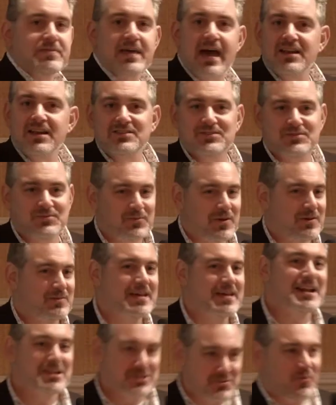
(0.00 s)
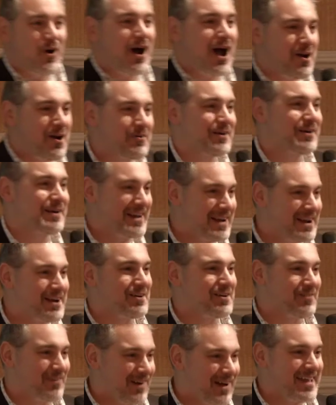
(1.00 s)
That is that is why we're
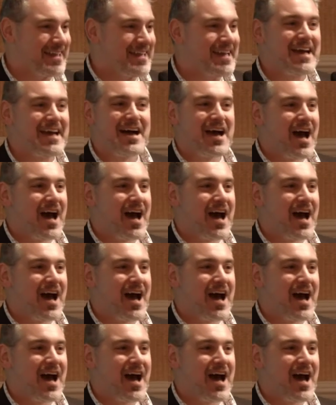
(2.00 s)
here, right?